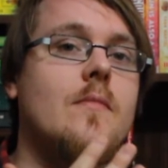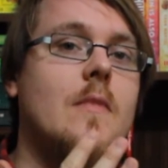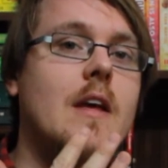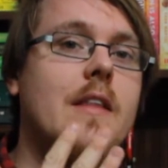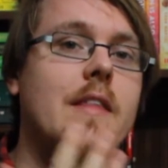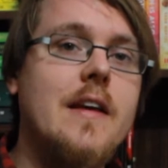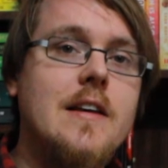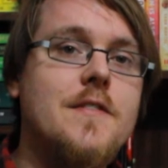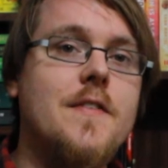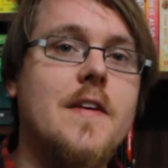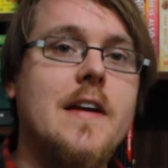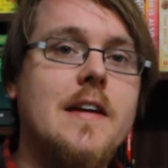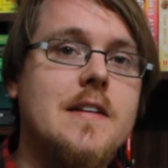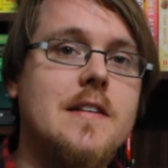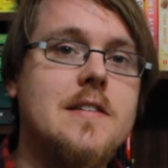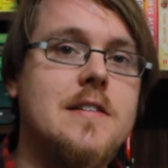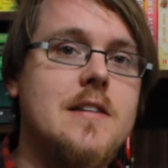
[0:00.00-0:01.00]
These
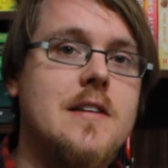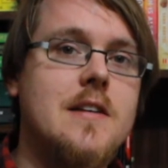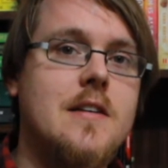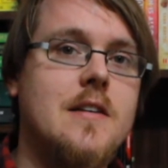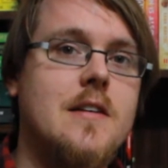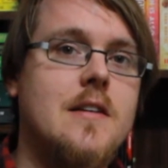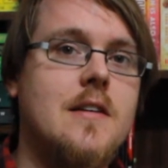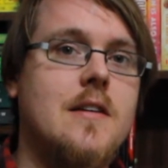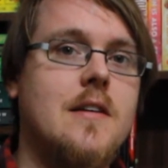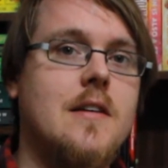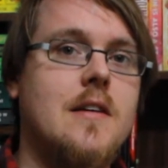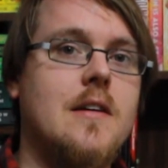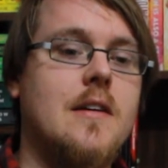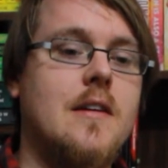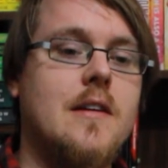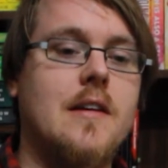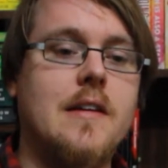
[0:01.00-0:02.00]
things
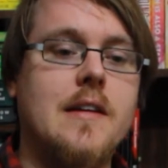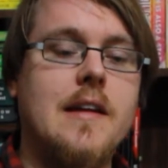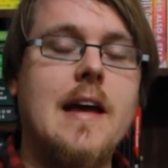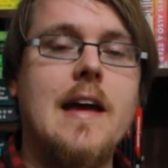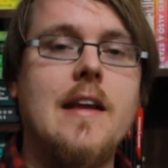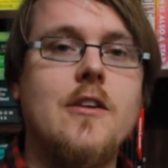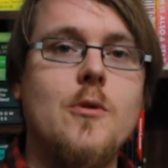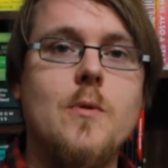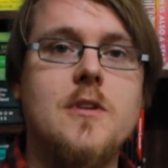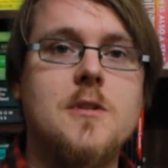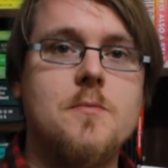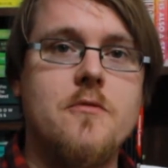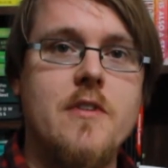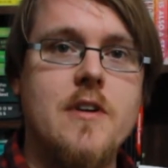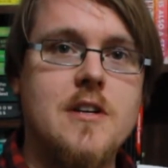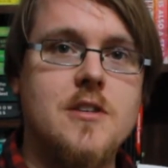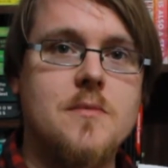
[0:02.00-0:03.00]
can gain you
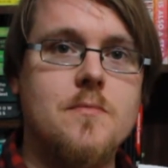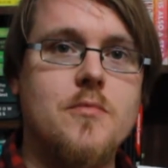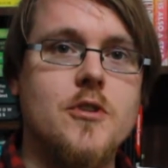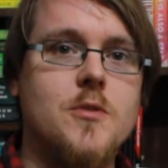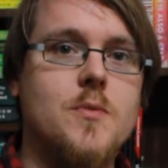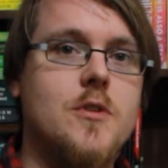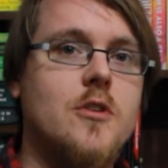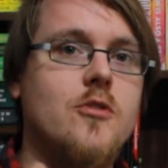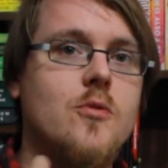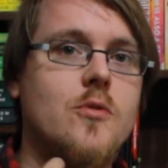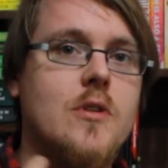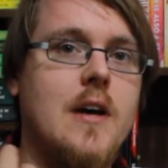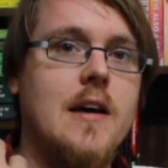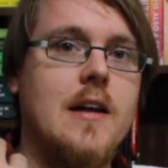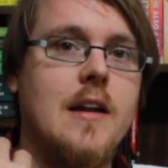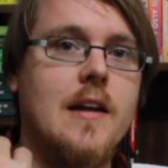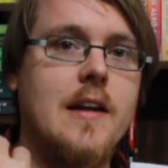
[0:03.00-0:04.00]
inspiration points when you do
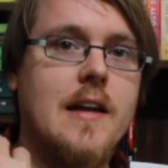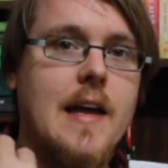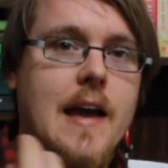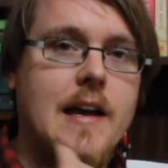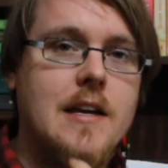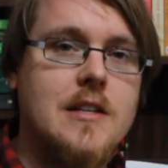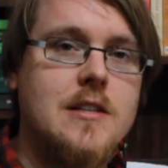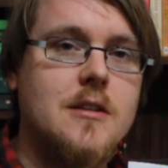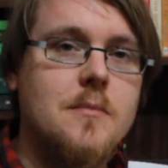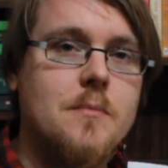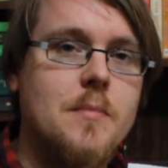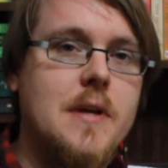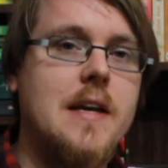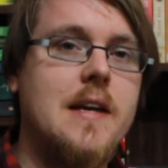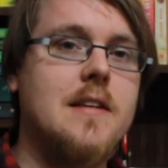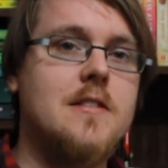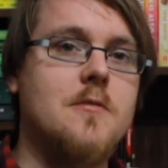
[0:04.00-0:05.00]
that excellent
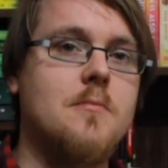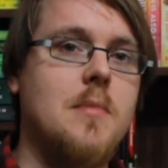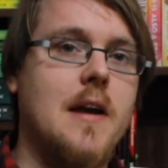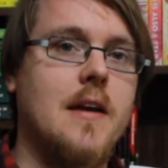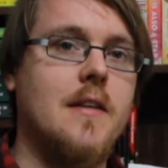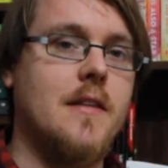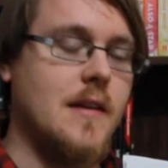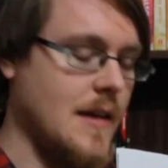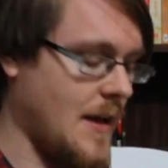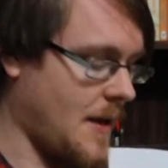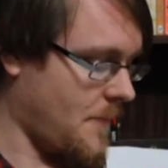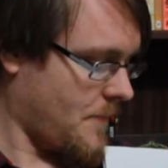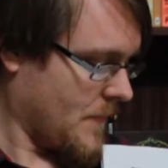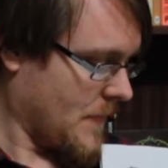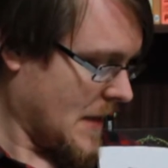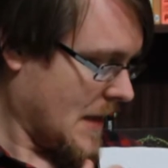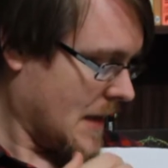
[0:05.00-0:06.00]
piece of playing the game.
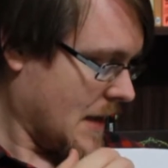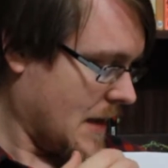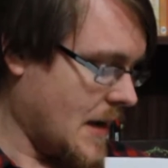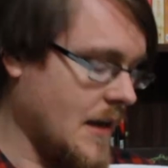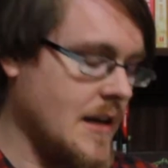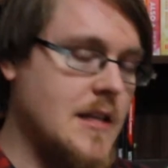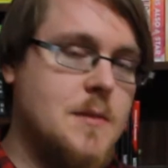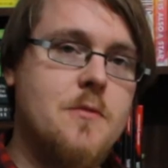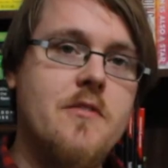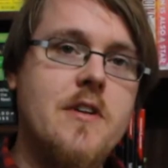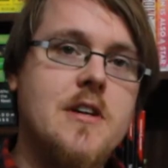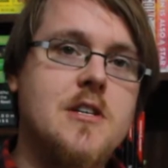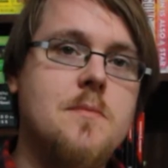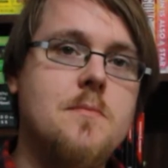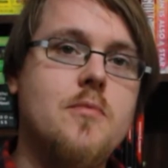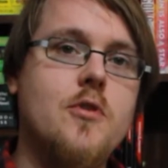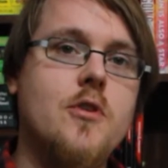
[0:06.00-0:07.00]
An
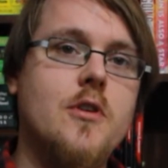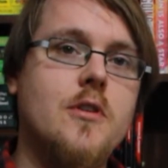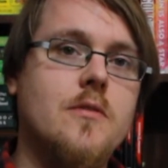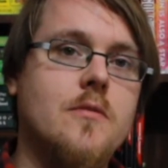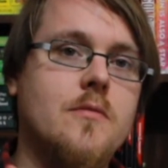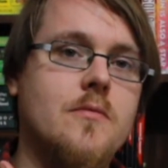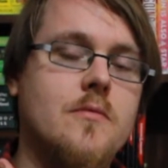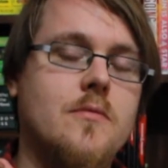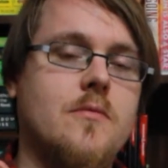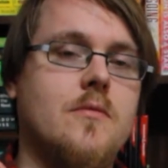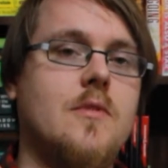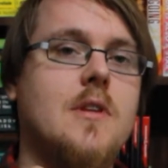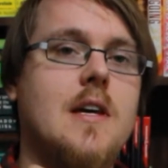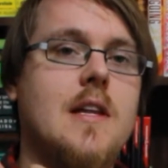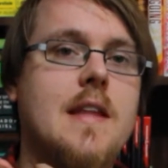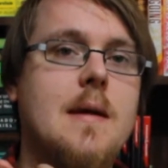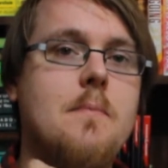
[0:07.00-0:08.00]
inspiration point
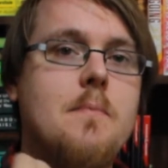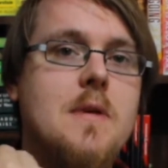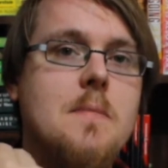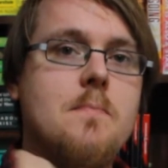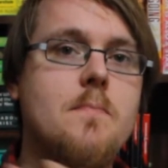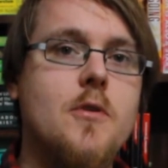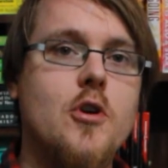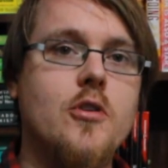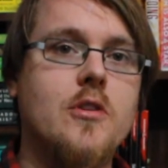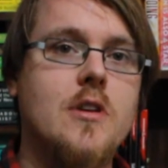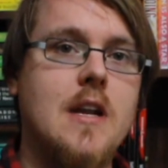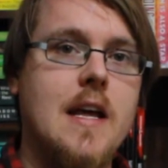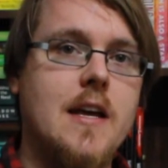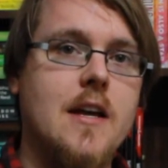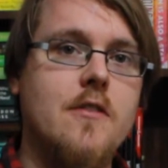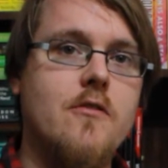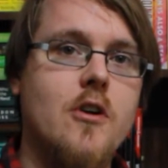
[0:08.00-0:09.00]
can then be burnt
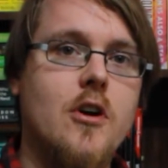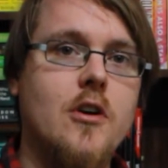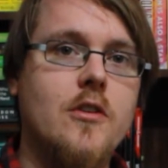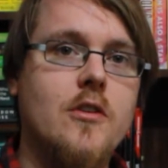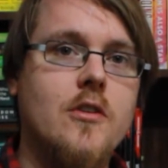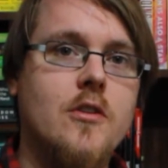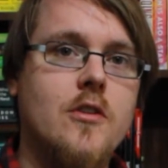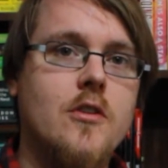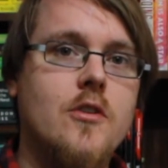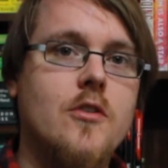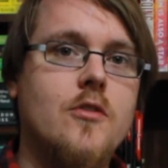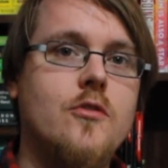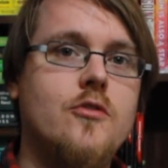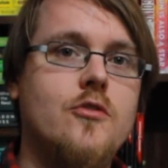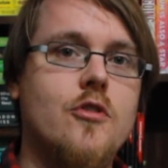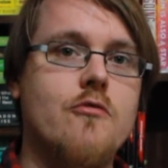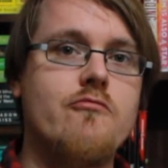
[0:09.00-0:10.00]
later on
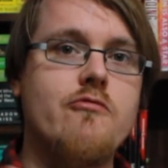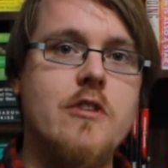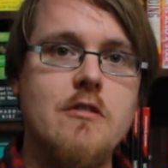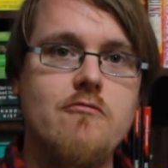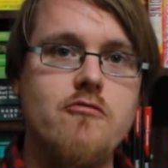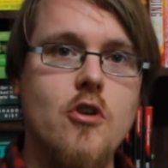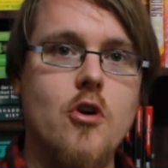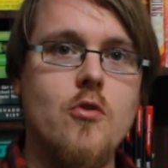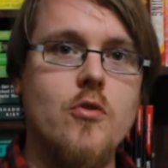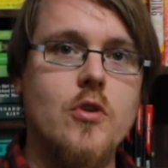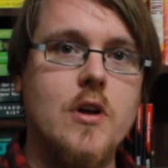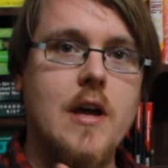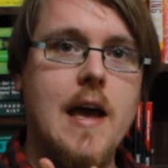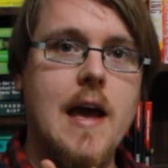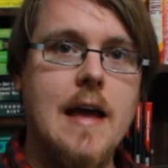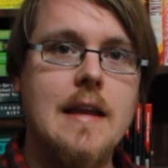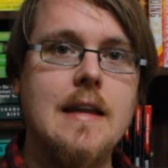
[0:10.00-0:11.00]
to re-roll
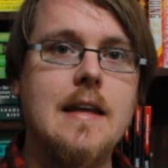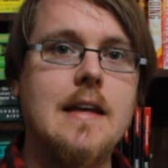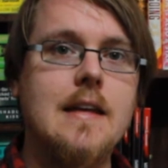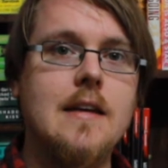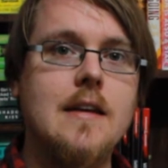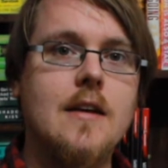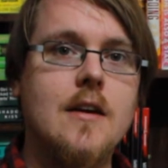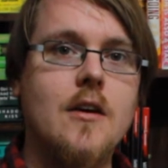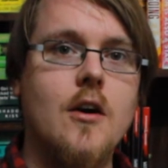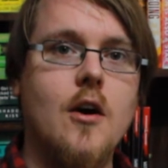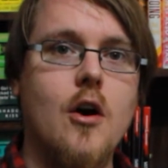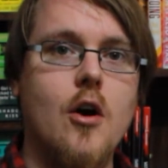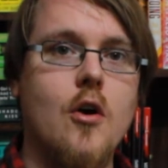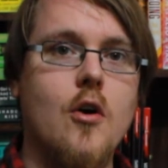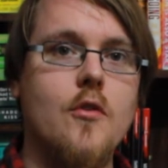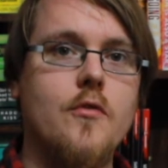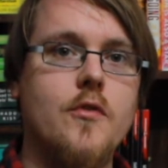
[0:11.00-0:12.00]
any
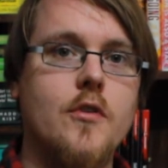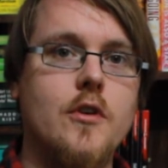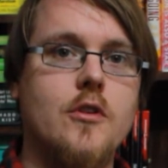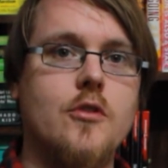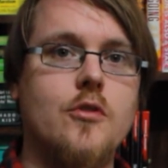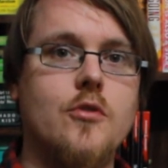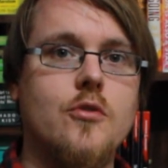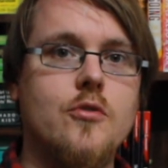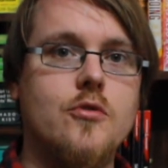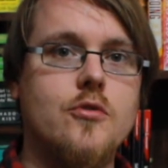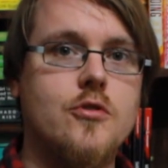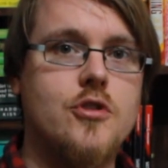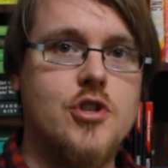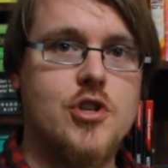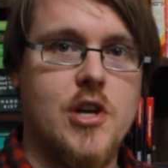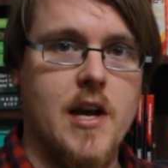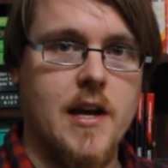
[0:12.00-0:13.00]
of your
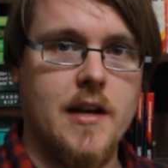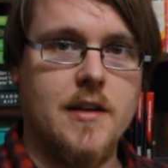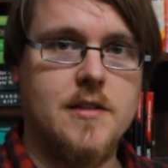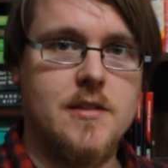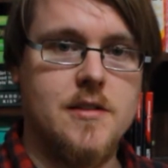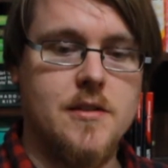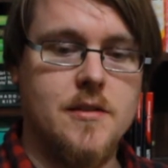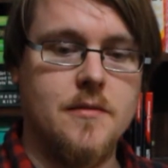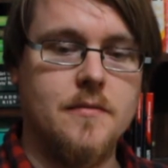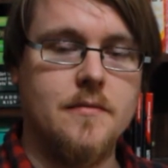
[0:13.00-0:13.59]
checks.